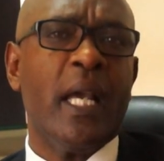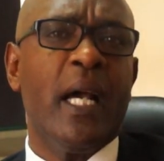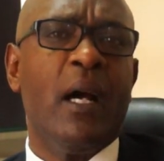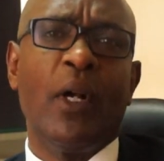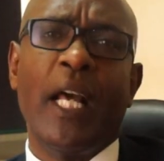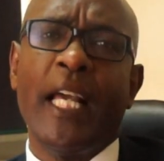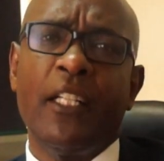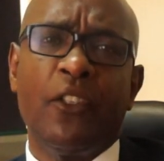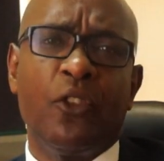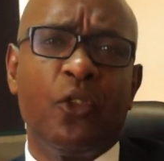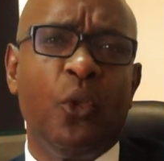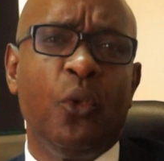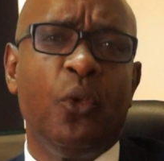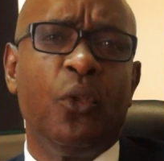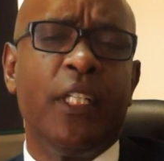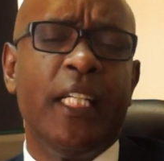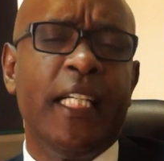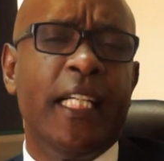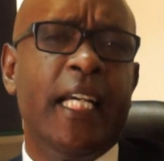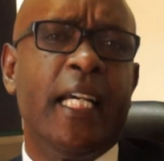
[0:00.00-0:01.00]
I'd like to
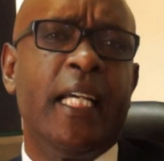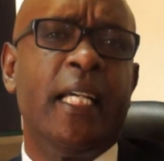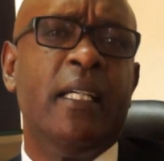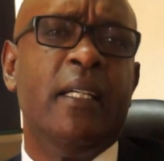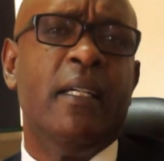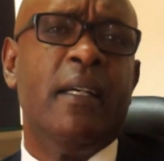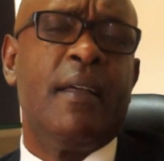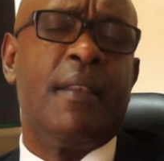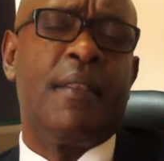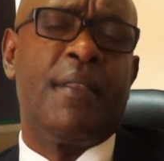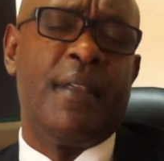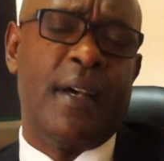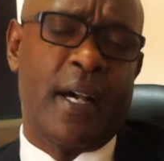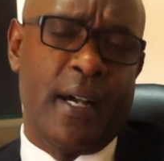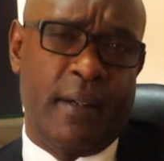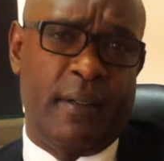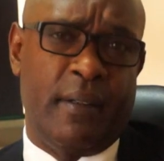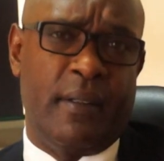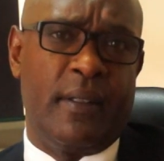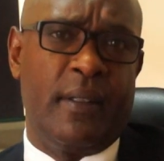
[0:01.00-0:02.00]
really
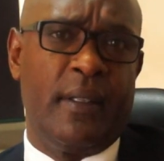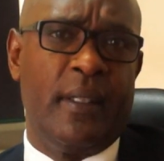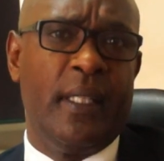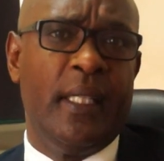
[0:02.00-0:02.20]
thank